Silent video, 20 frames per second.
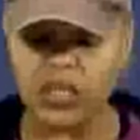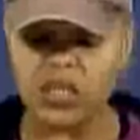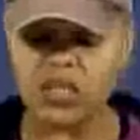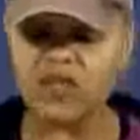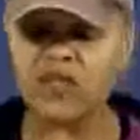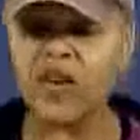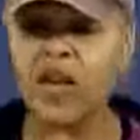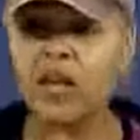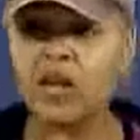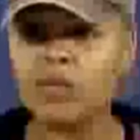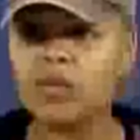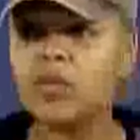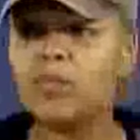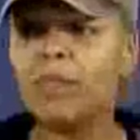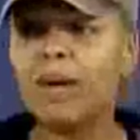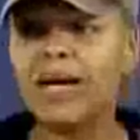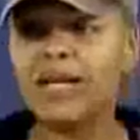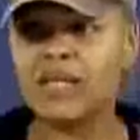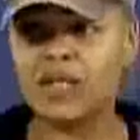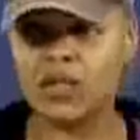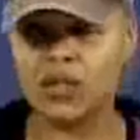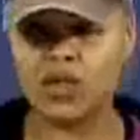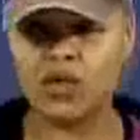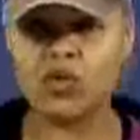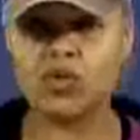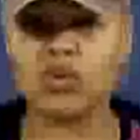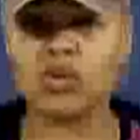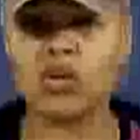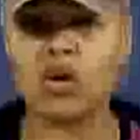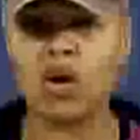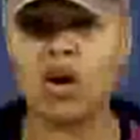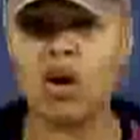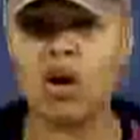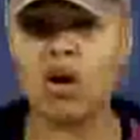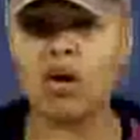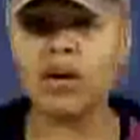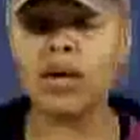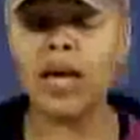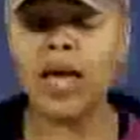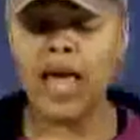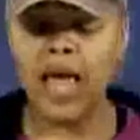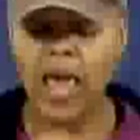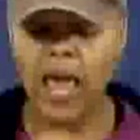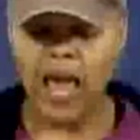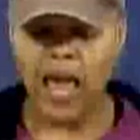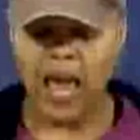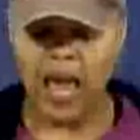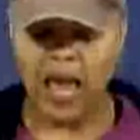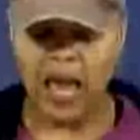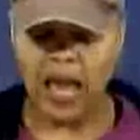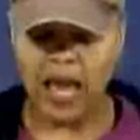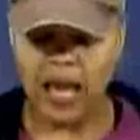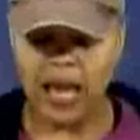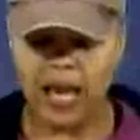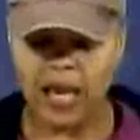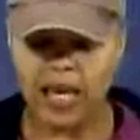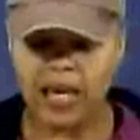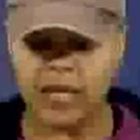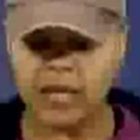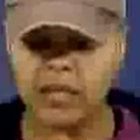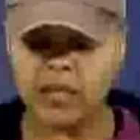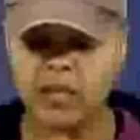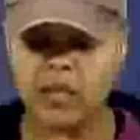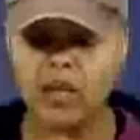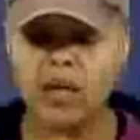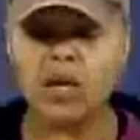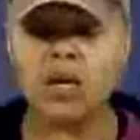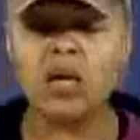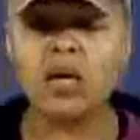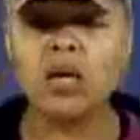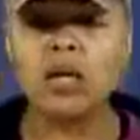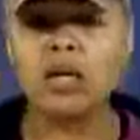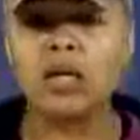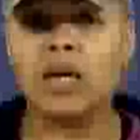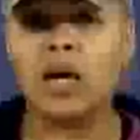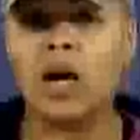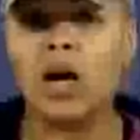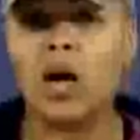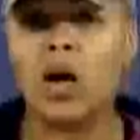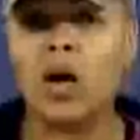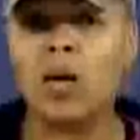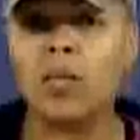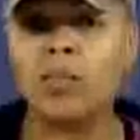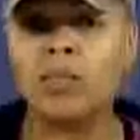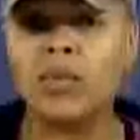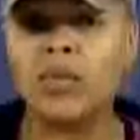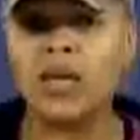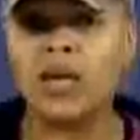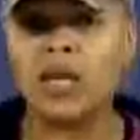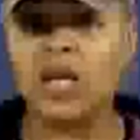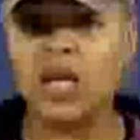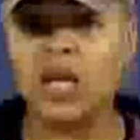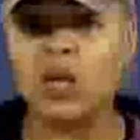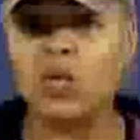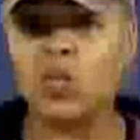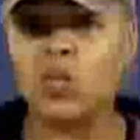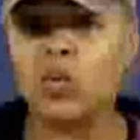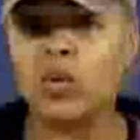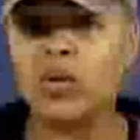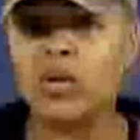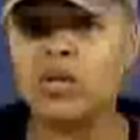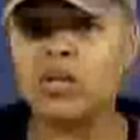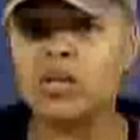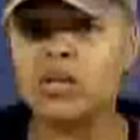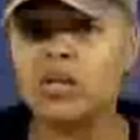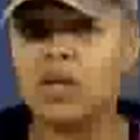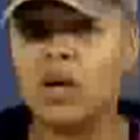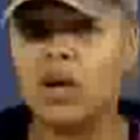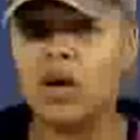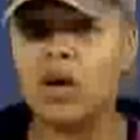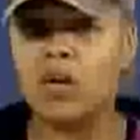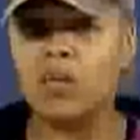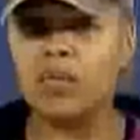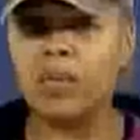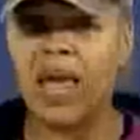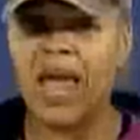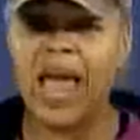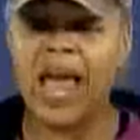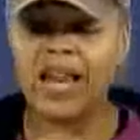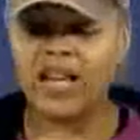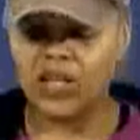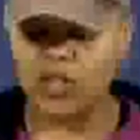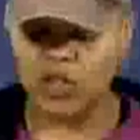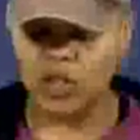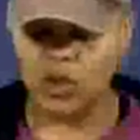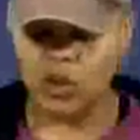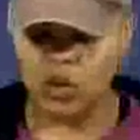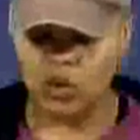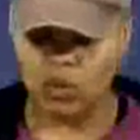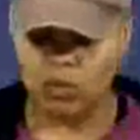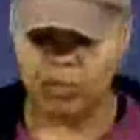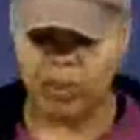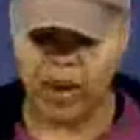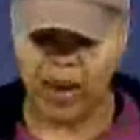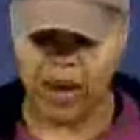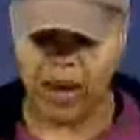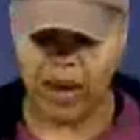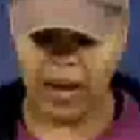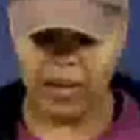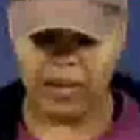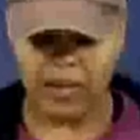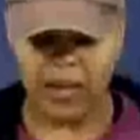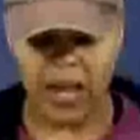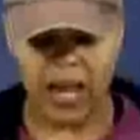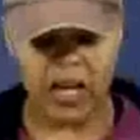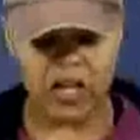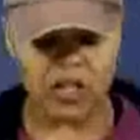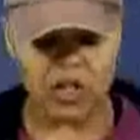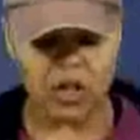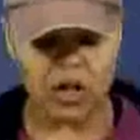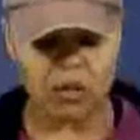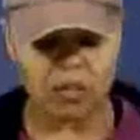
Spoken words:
developed by SisterSong, and then it was added to by the Asian